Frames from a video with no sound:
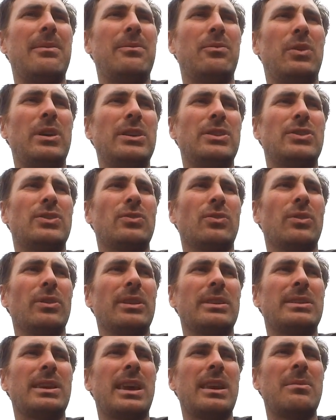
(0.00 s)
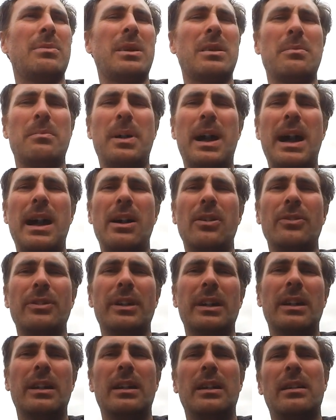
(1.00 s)
wheat straw that's only been baled,
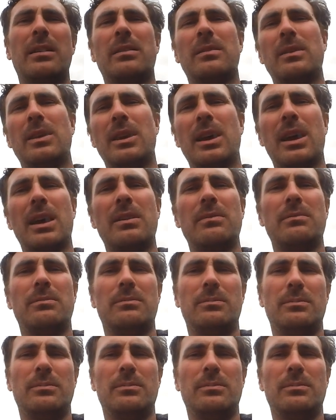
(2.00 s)
you know,